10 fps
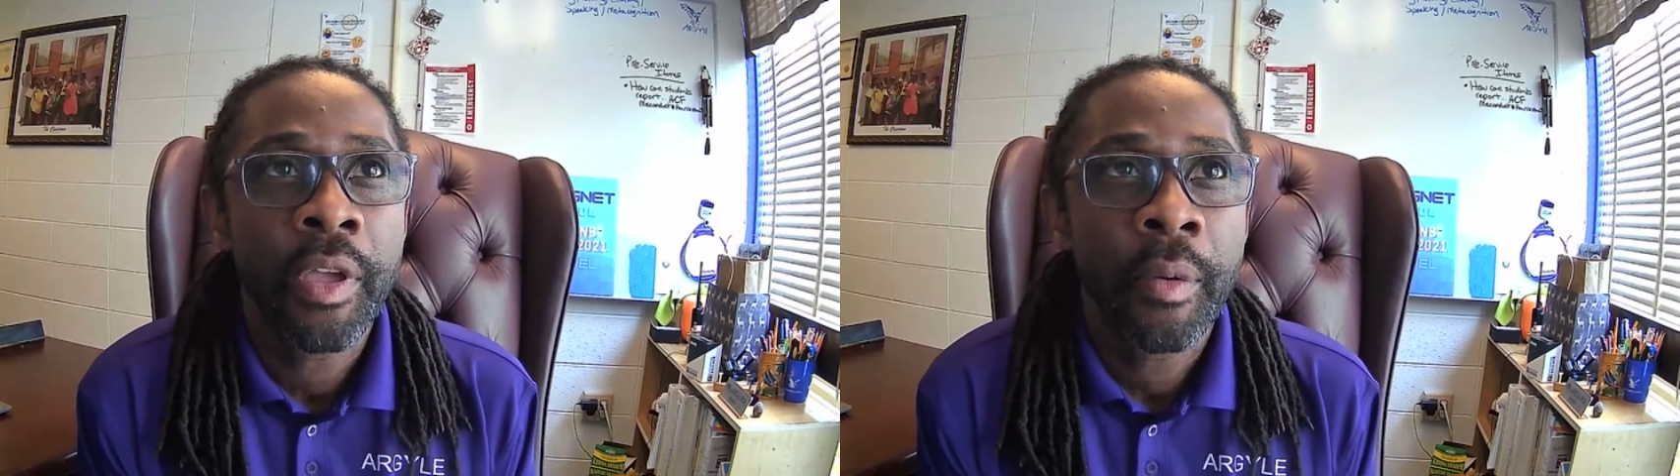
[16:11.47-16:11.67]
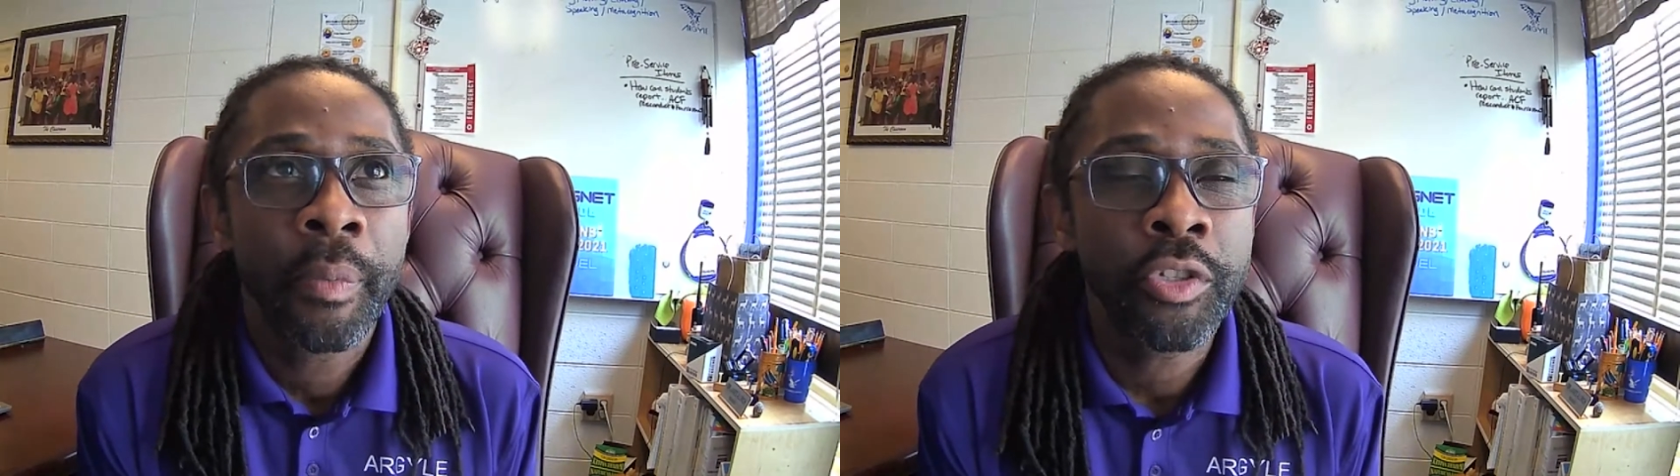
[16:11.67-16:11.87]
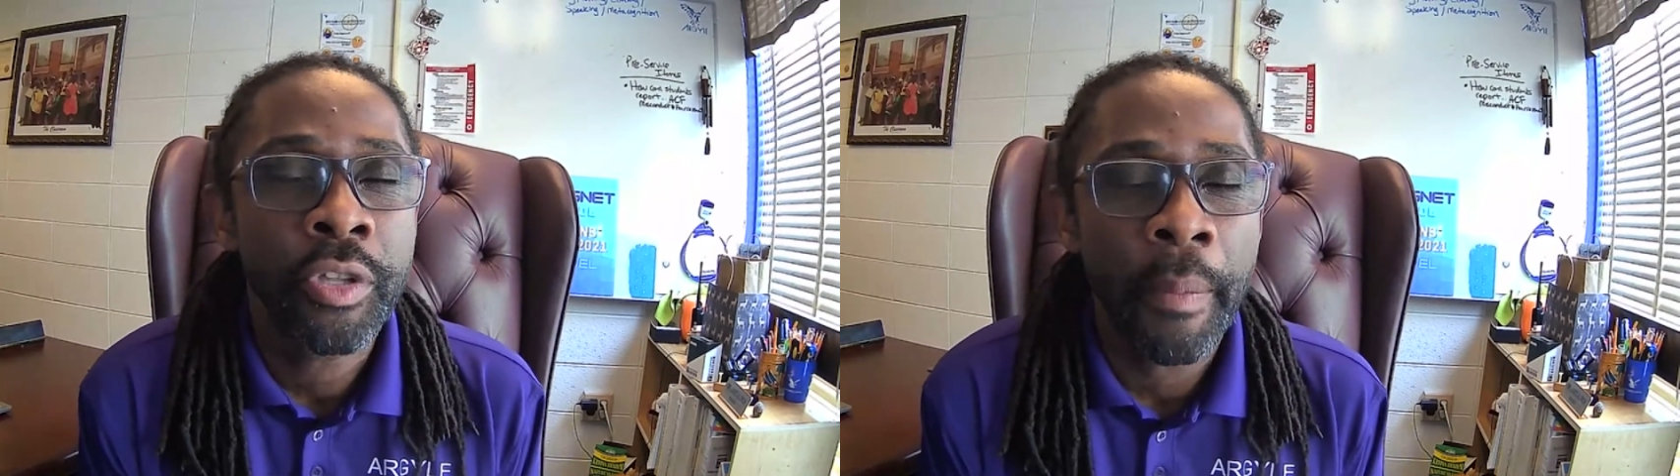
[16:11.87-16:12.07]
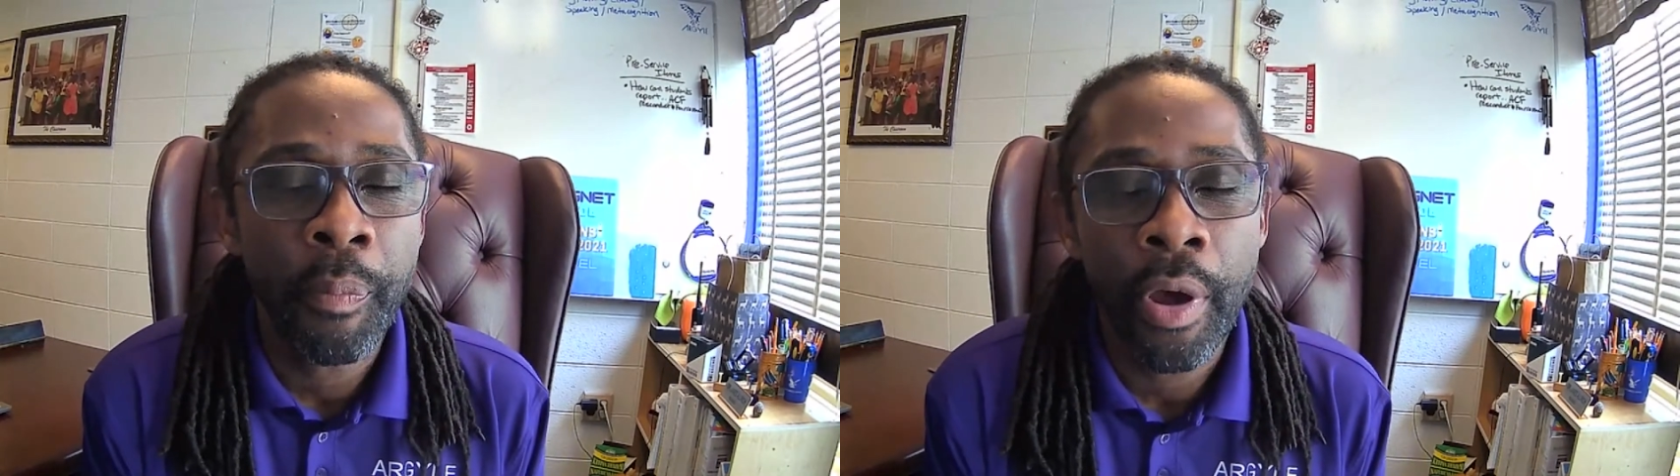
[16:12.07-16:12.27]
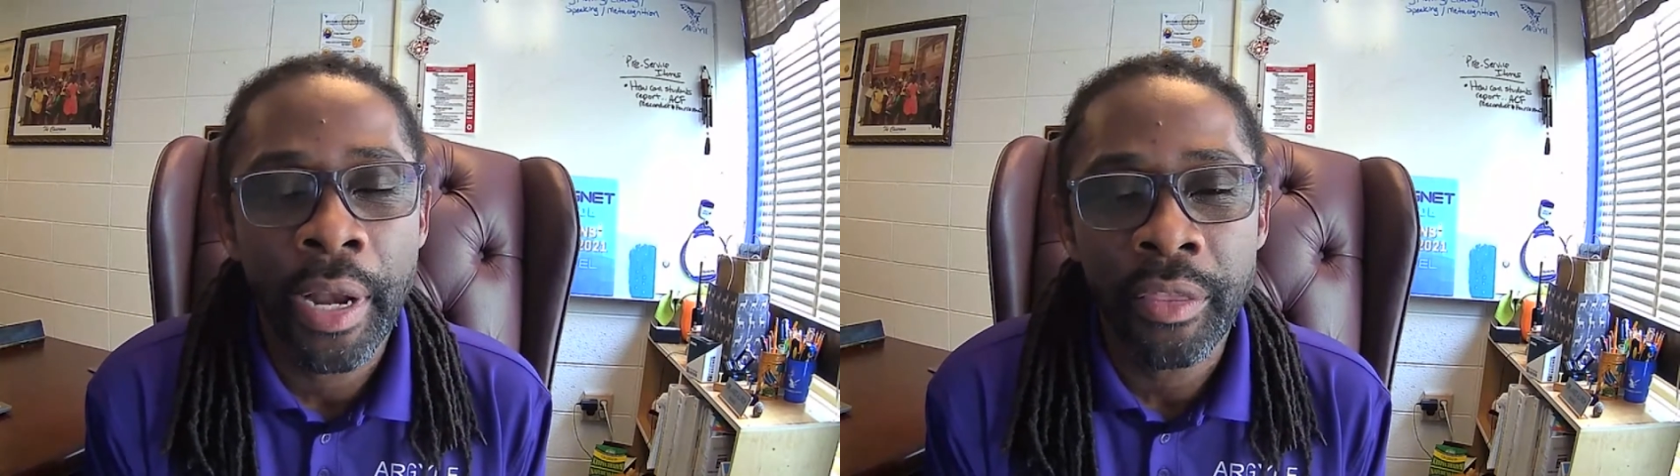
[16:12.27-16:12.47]
But to that
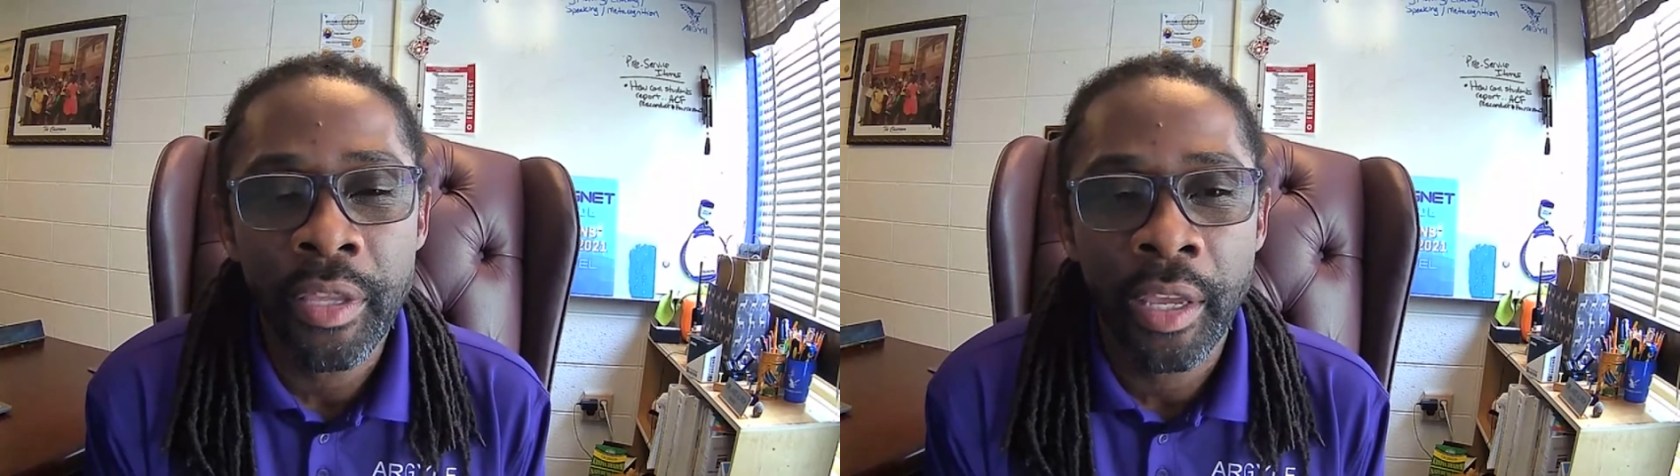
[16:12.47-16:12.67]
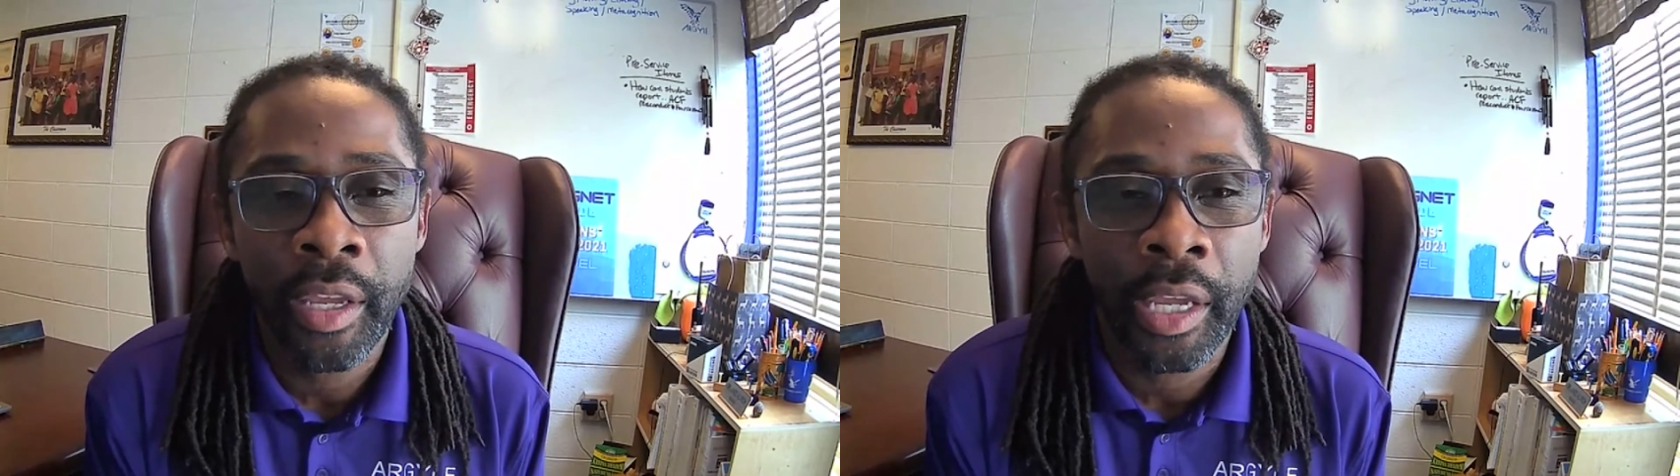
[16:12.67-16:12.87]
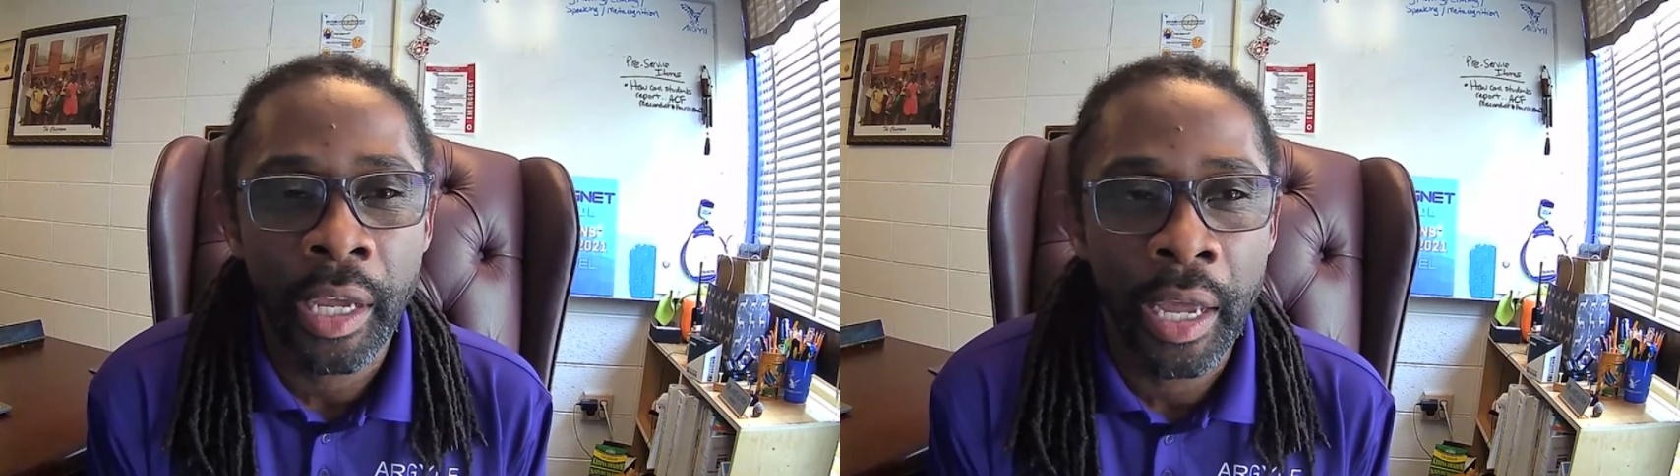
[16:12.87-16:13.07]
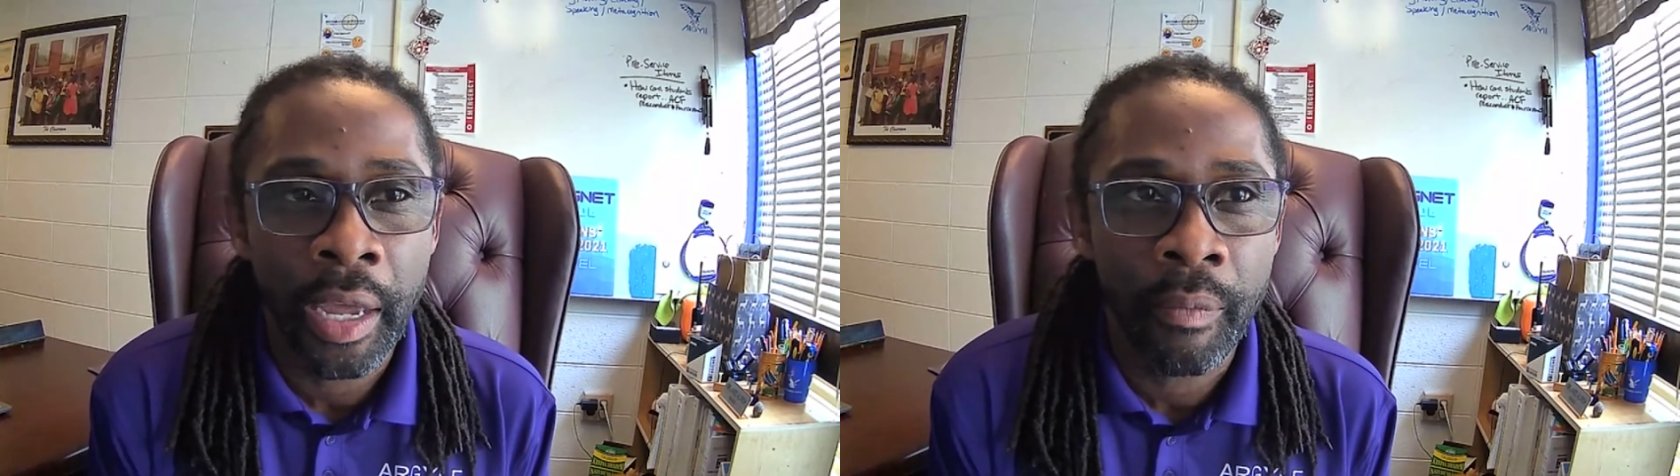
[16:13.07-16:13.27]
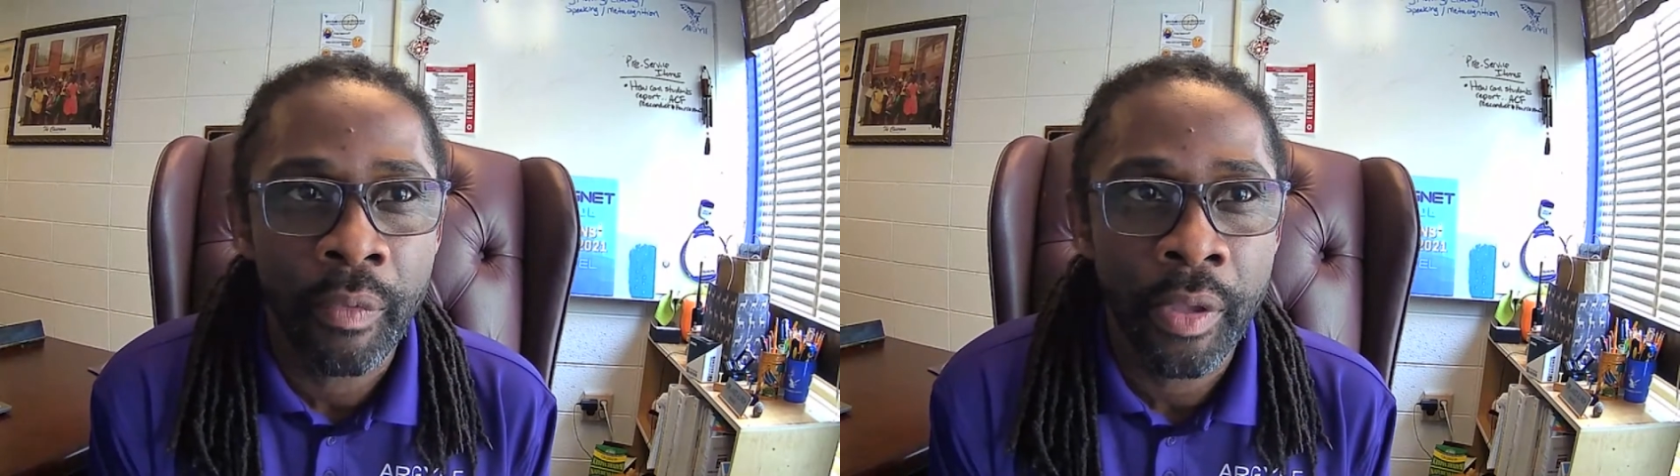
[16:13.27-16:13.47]
point, I think,
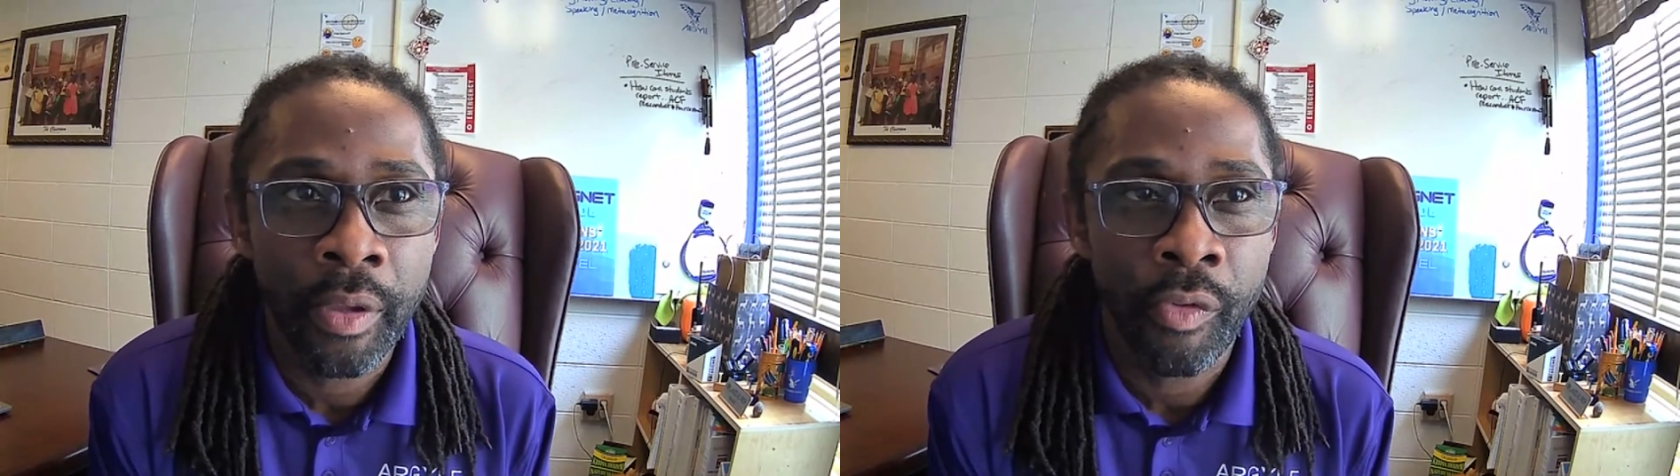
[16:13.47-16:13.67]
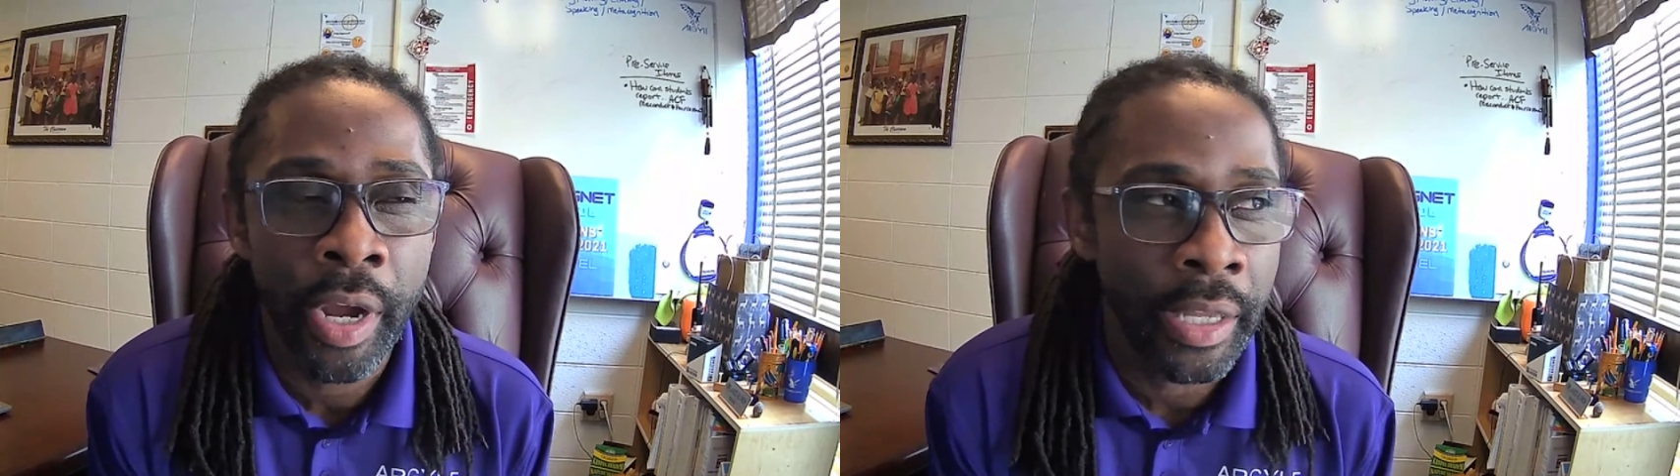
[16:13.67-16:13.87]
Rick,